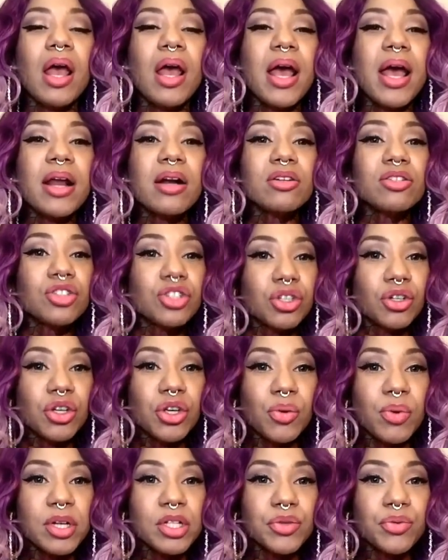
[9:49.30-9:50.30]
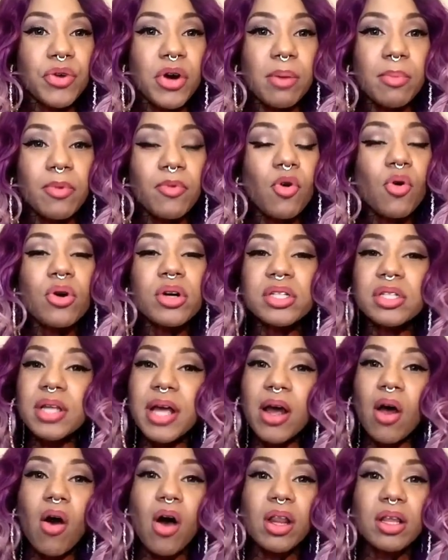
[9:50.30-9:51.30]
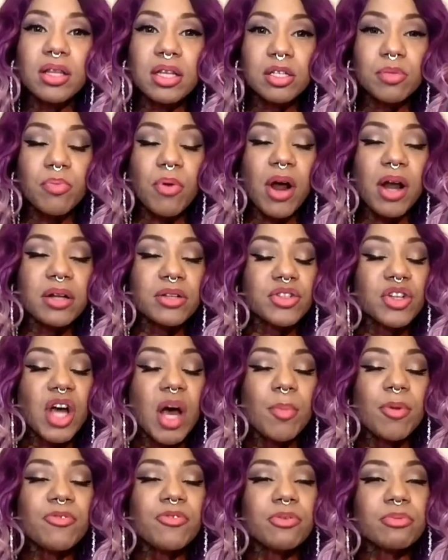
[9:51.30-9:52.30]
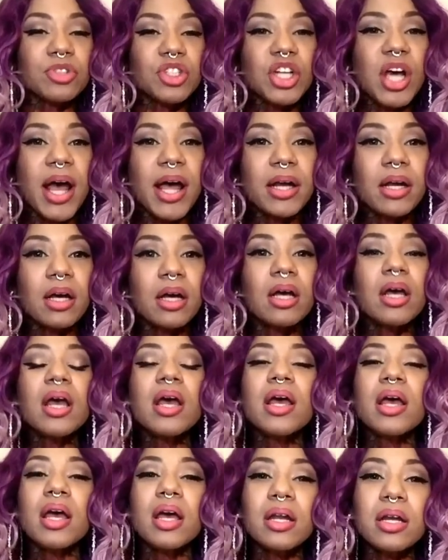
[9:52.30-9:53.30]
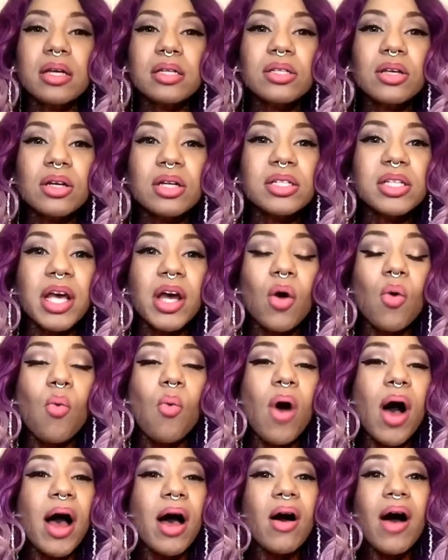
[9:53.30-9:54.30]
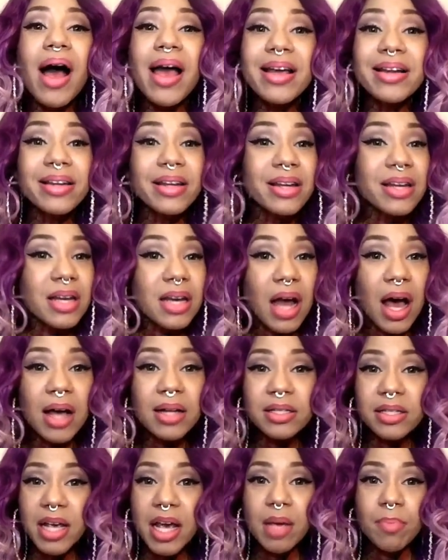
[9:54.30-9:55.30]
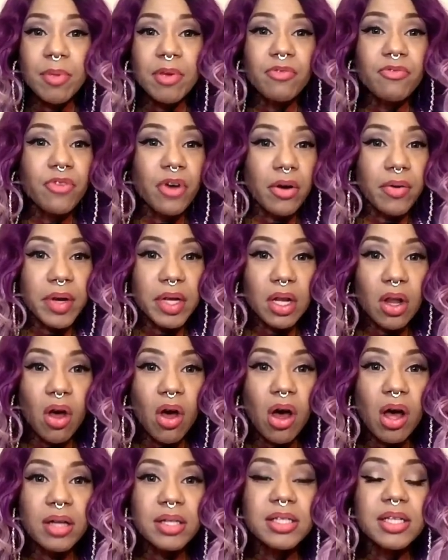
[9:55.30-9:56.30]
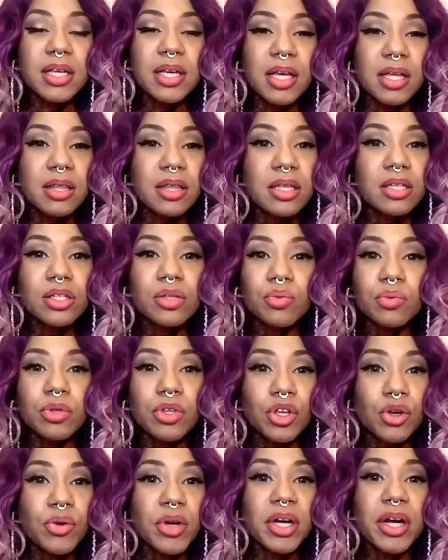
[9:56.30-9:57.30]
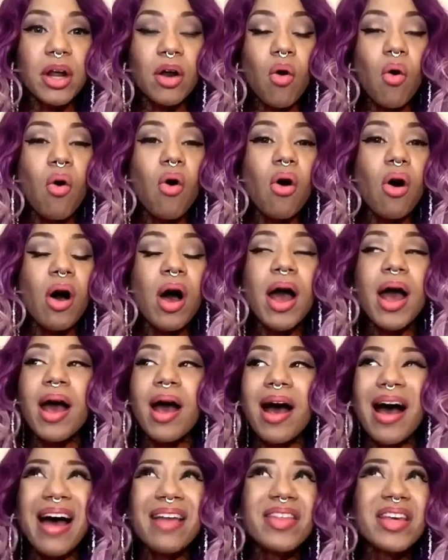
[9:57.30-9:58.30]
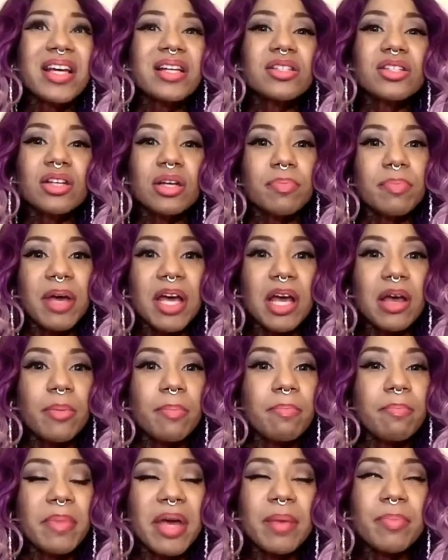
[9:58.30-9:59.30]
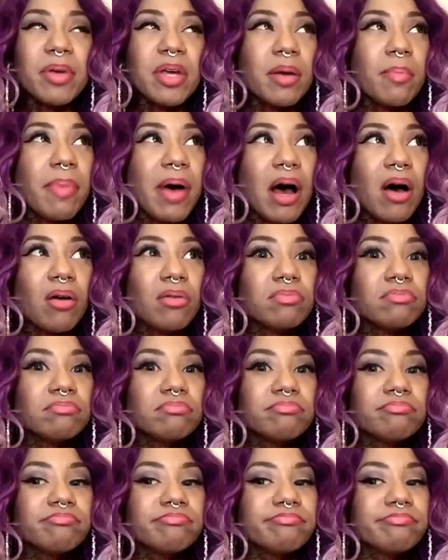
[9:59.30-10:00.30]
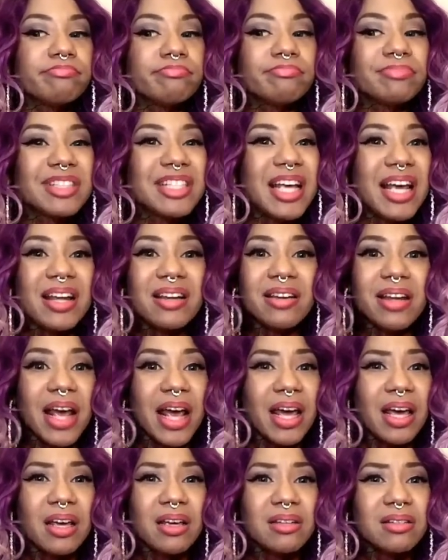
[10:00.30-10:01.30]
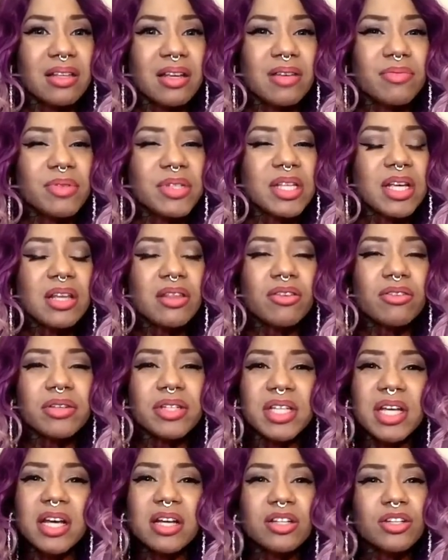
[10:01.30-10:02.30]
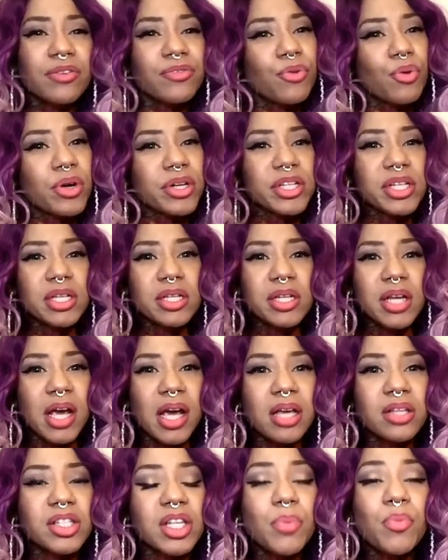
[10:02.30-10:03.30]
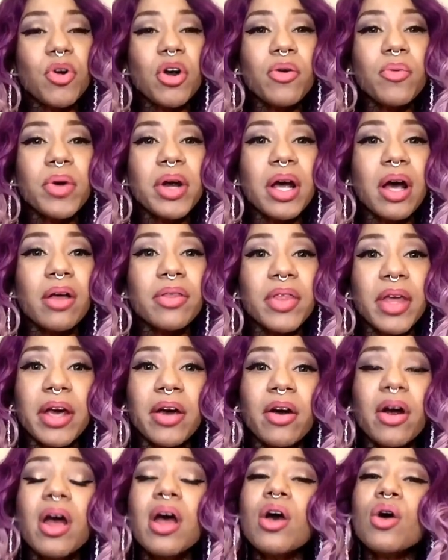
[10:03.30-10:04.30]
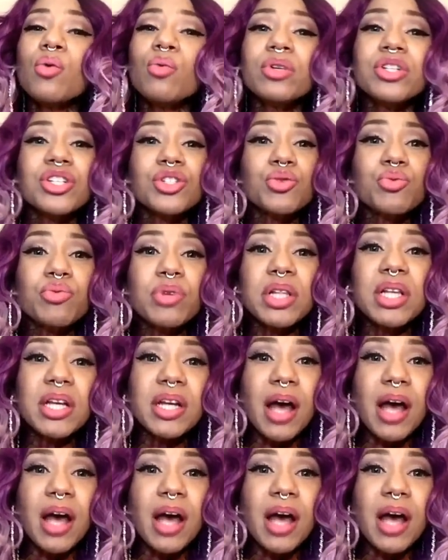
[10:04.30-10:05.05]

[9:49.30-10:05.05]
and it'll show you where it's from. Of course, like all of these products are coming from China. It is going to take a while. It did not take me very long to get this unit at all. I think it took me maybe about 10 days. It was either 10 to 14 days, somewhere around there, which is really